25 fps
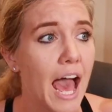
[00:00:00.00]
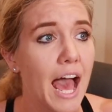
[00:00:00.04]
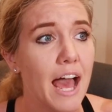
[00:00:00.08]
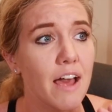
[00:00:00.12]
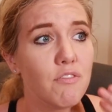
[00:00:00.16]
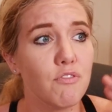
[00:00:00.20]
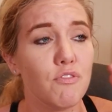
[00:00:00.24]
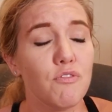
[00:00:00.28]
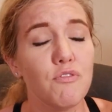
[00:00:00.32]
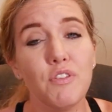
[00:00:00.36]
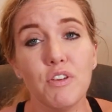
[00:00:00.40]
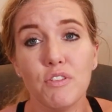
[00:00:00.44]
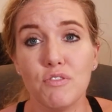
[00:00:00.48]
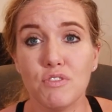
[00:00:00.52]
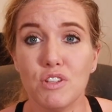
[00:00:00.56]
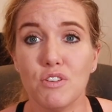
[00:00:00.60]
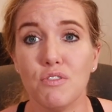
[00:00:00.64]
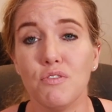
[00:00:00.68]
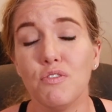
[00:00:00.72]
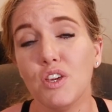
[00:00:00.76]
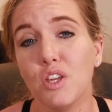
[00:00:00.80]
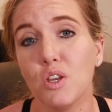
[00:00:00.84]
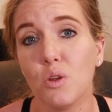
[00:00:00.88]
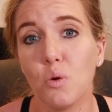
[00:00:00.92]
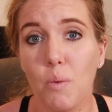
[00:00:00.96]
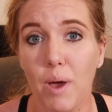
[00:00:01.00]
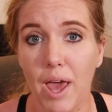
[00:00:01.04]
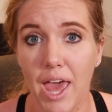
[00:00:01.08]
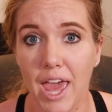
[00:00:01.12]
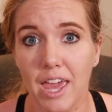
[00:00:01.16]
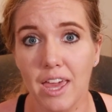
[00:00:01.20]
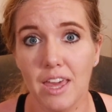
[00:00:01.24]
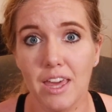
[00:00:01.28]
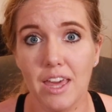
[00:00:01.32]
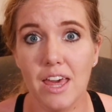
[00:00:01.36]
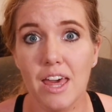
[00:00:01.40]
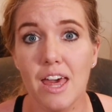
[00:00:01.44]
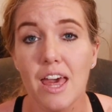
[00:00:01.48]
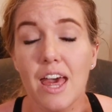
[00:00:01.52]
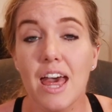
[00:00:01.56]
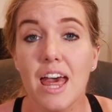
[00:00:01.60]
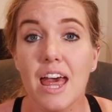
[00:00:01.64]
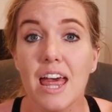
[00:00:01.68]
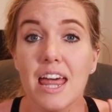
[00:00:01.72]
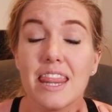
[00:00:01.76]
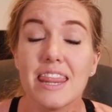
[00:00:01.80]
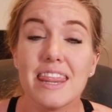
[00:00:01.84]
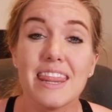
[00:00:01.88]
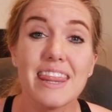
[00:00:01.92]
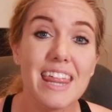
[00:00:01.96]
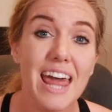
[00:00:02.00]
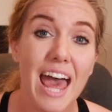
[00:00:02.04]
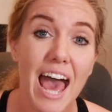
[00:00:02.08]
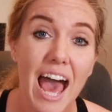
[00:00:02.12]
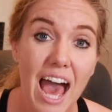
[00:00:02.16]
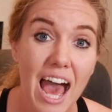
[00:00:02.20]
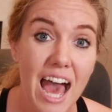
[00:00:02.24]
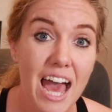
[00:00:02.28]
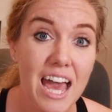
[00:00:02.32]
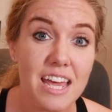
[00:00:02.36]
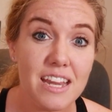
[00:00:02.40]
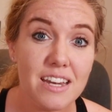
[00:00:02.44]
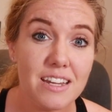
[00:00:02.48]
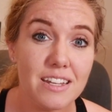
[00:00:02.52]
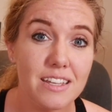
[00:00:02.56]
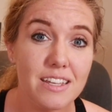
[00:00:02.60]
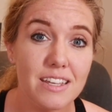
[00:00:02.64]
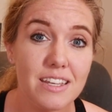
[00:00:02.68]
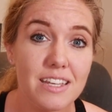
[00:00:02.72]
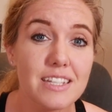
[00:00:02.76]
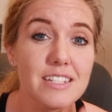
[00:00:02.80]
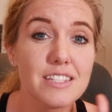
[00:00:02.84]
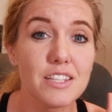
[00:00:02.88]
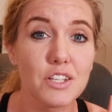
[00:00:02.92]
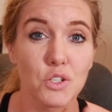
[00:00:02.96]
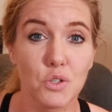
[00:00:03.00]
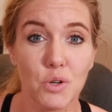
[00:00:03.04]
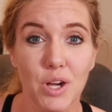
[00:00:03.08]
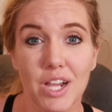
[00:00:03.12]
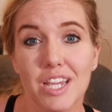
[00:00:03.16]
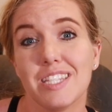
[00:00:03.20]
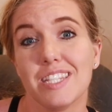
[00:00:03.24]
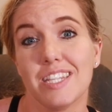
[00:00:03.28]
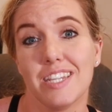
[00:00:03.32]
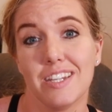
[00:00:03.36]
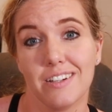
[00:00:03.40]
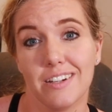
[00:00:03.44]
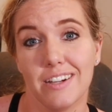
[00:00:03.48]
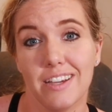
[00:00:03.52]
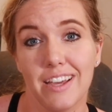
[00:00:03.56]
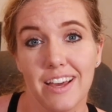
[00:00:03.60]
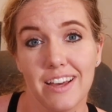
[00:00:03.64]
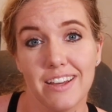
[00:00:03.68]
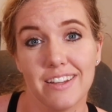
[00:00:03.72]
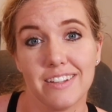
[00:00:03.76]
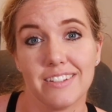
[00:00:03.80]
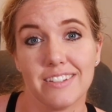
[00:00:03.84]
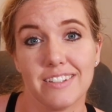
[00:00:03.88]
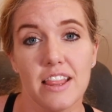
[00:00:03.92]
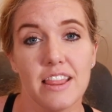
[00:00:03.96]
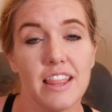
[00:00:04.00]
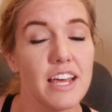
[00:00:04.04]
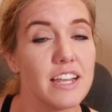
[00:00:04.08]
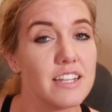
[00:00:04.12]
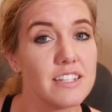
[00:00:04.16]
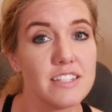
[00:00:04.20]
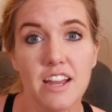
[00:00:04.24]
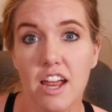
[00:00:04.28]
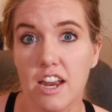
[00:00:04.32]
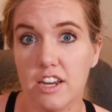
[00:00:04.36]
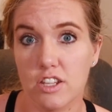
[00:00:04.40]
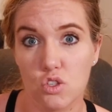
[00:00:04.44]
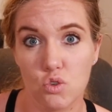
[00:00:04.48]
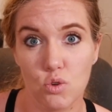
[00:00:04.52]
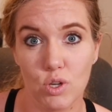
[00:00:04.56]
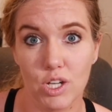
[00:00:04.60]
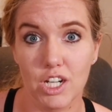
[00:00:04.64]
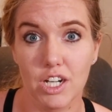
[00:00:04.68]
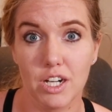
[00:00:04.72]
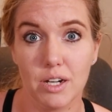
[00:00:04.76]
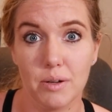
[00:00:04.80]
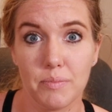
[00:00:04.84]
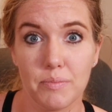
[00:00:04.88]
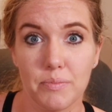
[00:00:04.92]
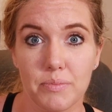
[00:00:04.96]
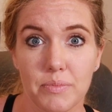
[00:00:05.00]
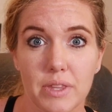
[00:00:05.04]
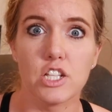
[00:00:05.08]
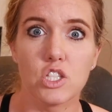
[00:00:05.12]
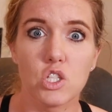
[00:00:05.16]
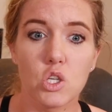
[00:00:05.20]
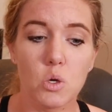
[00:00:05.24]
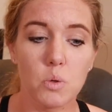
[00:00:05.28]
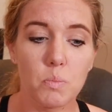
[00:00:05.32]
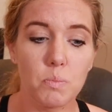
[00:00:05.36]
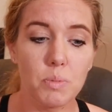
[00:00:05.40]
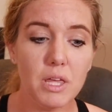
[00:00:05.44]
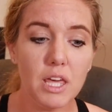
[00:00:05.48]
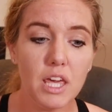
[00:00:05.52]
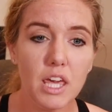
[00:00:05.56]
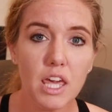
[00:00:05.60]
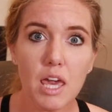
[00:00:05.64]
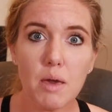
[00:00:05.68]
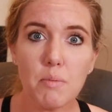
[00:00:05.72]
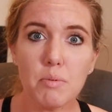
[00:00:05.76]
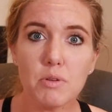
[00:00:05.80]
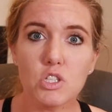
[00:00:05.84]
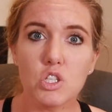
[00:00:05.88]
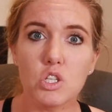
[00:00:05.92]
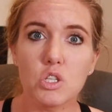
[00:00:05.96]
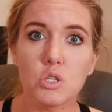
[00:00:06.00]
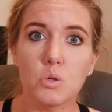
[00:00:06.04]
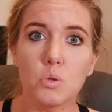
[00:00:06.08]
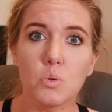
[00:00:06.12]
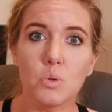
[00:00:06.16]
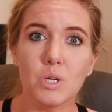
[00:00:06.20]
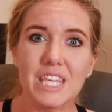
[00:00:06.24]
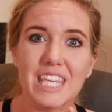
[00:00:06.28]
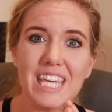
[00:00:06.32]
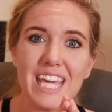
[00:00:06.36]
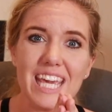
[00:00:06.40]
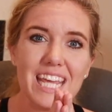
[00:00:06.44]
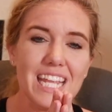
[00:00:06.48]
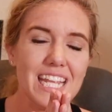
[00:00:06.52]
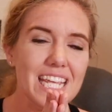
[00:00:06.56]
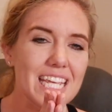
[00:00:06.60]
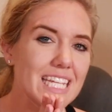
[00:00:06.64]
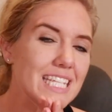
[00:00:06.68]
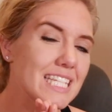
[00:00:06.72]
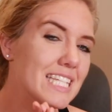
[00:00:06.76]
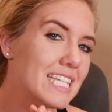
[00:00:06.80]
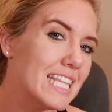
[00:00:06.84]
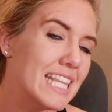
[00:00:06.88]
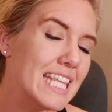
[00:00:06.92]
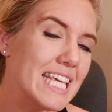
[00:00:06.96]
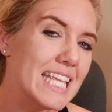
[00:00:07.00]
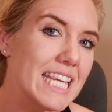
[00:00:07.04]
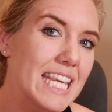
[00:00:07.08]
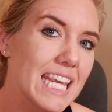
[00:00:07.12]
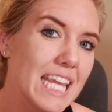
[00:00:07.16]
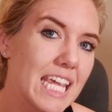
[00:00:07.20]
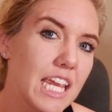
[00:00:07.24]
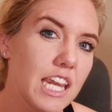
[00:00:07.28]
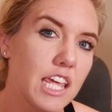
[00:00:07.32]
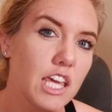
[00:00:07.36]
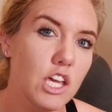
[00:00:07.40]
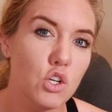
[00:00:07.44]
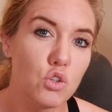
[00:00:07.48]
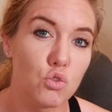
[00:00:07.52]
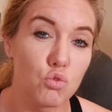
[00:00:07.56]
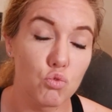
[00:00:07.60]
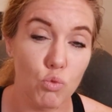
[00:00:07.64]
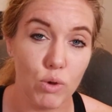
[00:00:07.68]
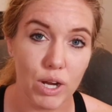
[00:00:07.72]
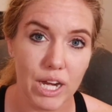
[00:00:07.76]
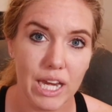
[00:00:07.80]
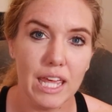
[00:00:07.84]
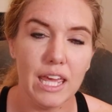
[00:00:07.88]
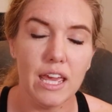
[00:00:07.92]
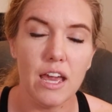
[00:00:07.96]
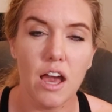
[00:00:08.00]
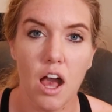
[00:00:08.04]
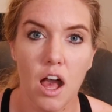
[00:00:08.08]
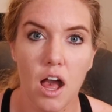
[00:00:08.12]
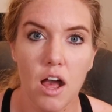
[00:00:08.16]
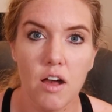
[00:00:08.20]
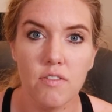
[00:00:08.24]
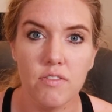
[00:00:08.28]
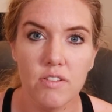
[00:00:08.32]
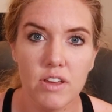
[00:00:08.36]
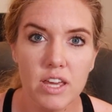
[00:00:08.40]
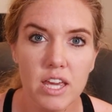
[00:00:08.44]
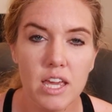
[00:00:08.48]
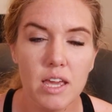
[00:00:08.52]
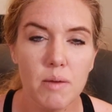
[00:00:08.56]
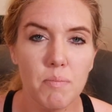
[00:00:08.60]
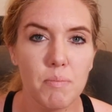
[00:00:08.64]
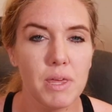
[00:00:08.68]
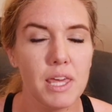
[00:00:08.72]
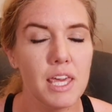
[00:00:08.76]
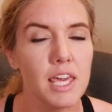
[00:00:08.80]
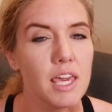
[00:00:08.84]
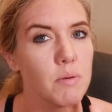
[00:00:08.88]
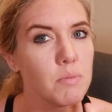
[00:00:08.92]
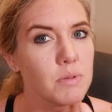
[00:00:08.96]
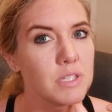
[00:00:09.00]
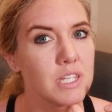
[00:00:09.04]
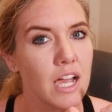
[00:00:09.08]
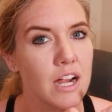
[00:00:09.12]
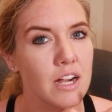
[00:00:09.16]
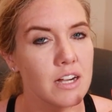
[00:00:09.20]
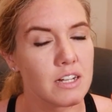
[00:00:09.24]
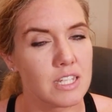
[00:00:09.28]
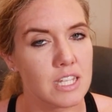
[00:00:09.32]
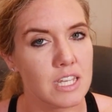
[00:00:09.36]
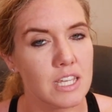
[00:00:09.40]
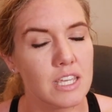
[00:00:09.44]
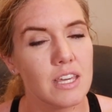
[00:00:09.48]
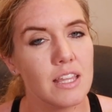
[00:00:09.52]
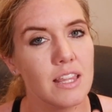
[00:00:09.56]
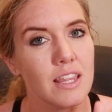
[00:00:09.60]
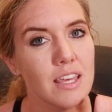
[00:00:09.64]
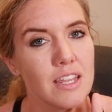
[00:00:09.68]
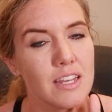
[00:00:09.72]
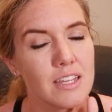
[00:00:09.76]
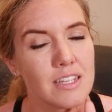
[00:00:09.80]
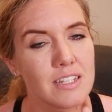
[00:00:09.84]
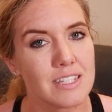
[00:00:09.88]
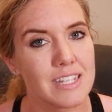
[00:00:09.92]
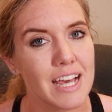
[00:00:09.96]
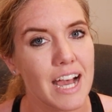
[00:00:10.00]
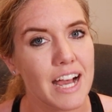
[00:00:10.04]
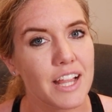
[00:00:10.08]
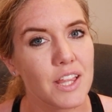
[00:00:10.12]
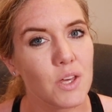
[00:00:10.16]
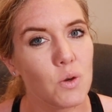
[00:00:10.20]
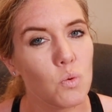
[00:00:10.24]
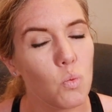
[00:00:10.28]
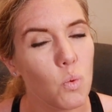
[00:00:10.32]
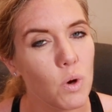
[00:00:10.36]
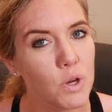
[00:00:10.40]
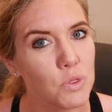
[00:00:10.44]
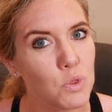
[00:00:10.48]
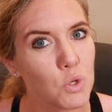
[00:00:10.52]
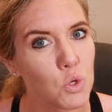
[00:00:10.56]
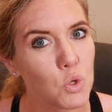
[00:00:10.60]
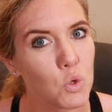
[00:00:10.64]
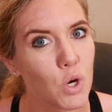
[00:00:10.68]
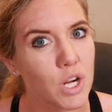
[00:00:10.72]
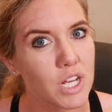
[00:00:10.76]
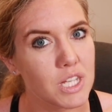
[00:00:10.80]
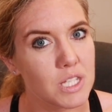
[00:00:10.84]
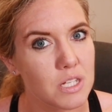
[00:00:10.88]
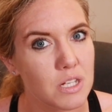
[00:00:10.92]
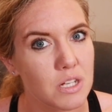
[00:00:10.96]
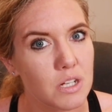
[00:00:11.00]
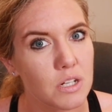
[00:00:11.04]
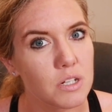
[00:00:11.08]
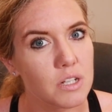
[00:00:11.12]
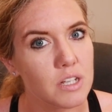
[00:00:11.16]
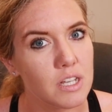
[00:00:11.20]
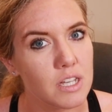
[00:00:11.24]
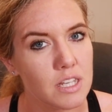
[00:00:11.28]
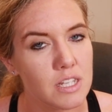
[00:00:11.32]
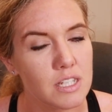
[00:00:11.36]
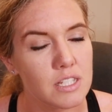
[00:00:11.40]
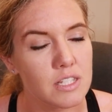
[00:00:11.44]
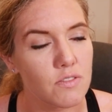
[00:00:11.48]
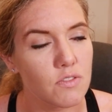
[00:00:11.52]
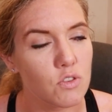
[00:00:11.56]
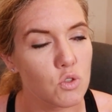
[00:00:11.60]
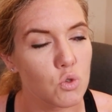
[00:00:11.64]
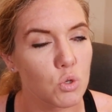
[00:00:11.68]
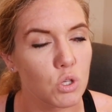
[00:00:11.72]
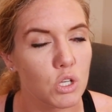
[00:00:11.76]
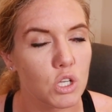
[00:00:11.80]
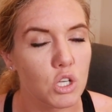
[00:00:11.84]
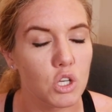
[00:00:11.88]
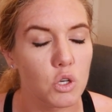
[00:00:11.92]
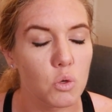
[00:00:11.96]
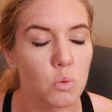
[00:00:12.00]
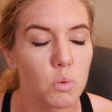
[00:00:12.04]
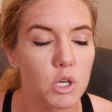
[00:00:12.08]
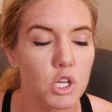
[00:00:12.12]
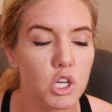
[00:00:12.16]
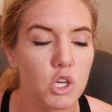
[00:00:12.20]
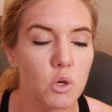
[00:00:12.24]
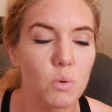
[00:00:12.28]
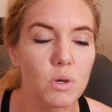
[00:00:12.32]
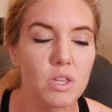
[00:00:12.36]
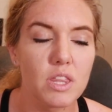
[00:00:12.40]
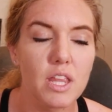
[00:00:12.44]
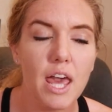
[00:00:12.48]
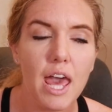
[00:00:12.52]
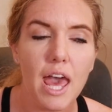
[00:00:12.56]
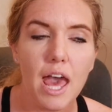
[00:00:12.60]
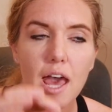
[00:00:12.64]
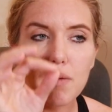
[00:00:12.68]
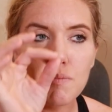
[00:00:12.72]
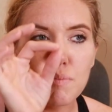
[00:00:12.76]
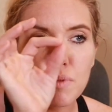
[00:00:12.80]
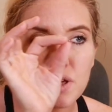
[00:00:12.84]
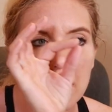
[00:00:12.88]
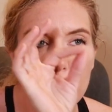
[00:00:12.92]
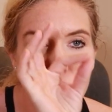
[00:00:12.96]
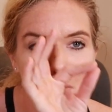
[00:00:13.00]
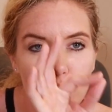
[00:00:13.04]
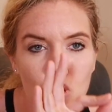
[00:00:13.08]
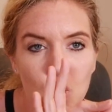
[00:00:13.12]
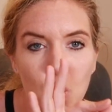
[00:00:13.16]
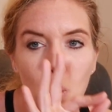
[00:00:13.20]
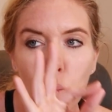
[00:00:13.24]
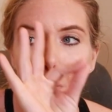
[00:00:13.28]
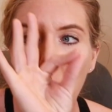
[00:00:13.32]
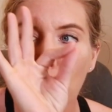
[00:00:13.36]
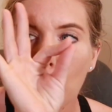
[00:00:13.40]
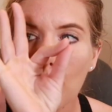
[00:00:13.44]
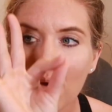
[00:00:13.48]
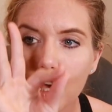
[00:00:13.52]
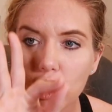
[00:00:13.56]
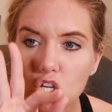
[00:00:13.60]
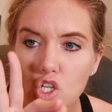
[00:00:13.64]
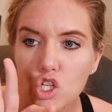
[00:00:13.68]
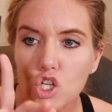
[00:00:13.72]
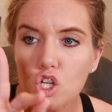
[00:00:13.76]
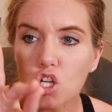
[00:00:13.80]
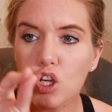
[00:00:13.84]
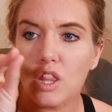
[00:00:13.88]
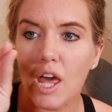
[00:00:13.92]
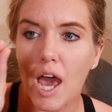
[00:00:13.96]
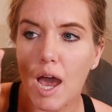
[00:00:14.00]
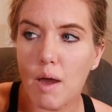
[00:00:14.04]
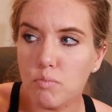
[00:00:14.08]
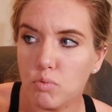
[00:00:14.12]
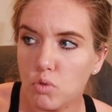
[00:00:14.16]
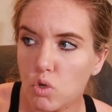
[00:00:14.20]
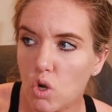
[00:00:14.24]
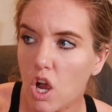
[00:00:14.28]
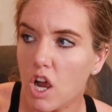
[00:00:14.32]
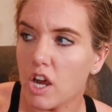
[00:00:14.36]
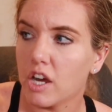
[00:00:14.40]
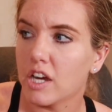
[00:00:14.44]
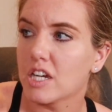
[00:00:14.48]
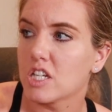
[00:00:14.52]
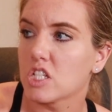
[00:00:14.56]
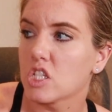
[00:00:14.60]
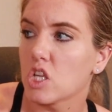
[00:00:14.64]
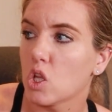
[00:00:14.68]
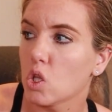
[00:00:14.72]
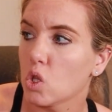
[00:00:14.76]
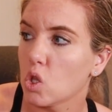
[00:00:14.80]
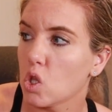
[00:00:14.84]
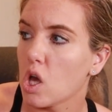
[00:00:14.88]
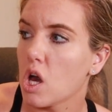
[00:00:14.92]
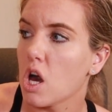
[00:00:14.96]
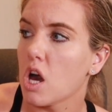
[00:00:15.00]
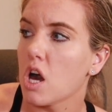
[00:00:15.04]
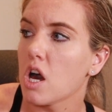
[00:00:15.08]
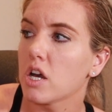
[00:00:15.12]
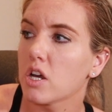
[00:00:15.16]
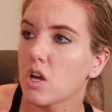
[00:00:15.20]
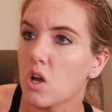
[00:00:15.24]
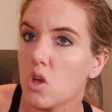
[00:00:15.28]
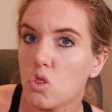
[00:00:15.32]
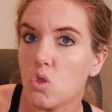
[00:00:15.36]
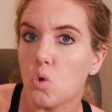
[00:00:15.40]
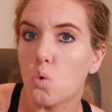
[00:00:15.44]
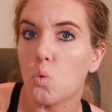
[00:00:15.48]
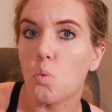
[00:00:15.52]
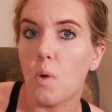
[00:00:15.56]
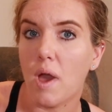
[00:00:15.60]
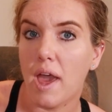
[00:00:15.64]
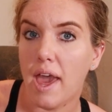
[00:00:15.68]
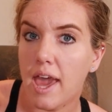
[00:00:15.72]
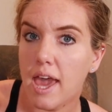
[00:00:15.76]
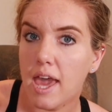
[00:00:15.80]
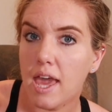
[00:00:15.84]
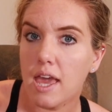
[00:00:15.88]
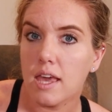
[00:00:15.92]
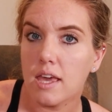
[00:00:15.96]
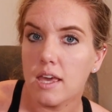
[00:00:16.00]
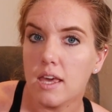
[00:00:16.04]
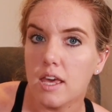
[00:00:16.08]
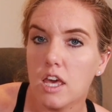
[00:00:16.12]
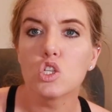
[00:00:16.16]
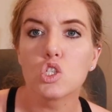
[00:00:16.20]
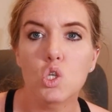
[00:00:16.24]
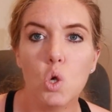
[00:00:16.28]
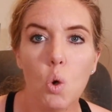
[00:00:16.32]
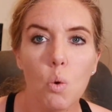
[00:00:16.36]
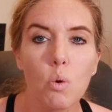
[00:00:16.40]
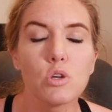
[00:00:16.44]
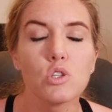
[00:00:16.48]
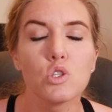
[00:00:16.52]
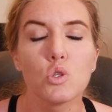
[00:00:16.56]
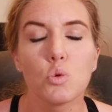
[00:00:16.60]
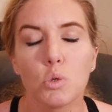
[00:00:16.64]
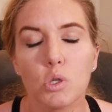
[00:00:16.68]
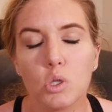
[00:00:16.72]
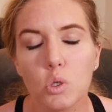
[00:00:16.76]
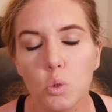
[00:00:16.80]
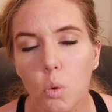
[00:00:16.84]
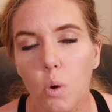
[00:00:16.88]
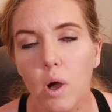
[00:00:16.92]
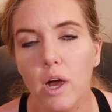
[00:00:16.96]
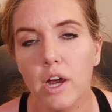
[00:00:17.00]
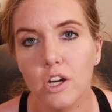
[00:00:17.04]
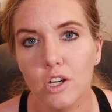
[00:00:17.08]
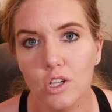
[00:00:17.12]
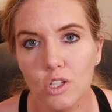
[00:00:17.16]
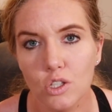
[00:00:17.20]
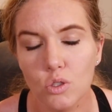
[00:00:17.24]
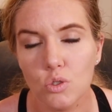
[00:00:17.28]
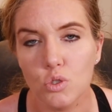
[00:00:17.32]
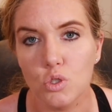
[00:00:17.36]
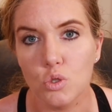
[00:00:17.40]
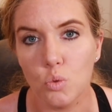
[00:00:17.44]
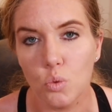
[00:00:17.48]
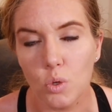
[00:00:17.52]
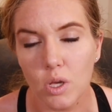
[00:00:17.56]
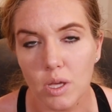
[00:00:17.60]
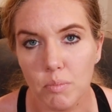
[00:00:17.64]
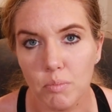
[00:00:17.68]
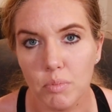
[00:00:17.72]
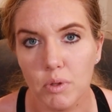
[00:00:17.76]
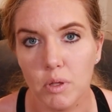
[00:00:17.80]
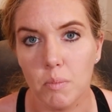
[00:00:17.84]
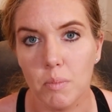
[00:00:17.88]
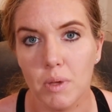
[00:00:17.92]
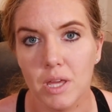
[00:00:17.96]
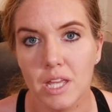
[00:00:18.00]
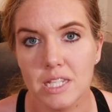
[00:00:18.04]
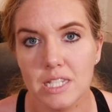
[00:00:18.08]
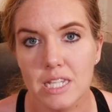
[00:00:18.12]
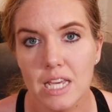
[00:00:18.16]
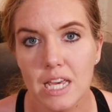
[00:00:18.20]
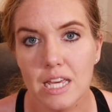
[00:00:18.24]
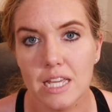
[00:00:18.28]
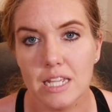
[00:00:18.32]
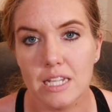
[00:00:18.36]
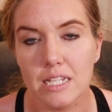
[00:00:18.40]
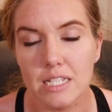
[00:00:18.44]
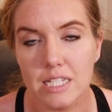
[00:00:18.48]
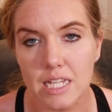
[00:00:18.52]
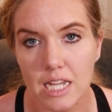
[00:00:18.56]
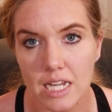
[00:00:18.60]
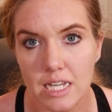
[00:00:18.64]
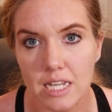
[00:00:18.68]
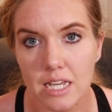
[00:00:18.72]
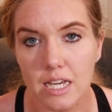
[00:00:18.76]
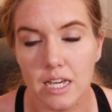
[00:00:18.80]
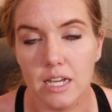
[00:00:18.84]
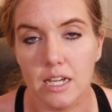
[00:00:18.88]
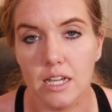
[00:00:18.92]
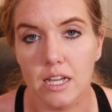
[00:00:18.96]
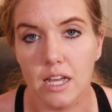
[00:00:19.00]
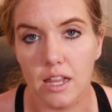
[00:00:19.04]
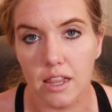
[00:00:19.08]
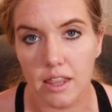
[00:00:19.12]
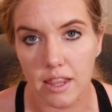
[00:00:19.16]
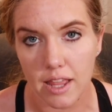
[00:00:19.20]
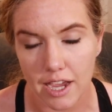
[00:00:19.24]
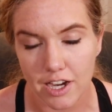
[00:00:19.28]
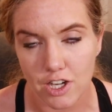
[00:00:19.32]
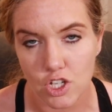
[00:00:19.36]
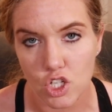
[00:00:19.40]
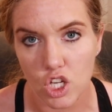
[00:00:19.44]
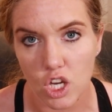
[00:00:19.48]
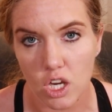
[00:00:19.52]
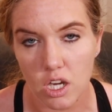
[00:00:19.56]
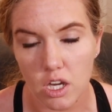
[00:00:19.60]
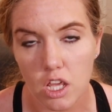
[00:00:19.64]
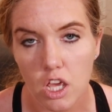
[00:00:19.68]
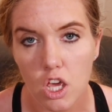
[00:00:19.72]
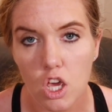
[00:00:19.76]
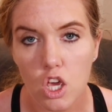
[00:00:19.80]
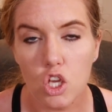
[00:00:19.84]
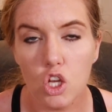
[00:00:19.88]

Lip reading: at 50 feet away. That is a criteria. That is not a trigger. And so being able to get into the nitty gritty of it, being able to articulate exactly what the criteria is of the trigger you're working with, and being able to measure that progress along the way is going to require you to implement data collection.